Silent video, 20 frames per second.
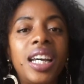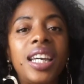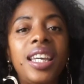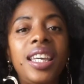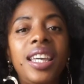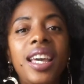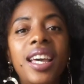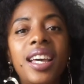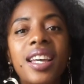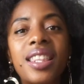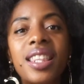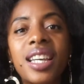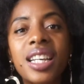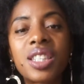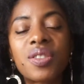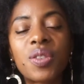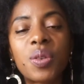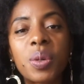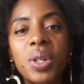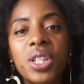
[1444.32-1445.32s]
yeah,
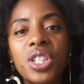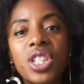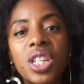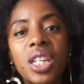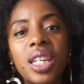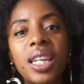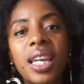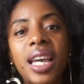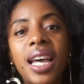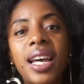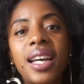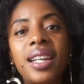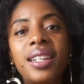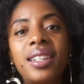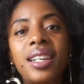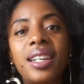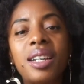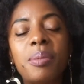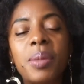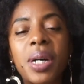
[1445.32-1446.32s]
thanks for watching,
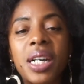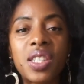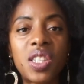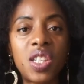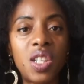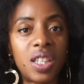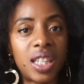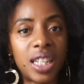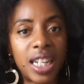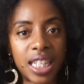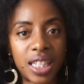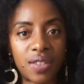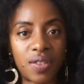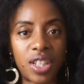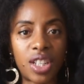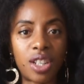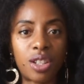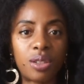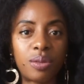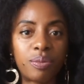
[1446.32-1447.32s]
and I'll see you in the next
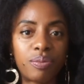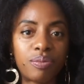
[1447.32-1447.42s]
video.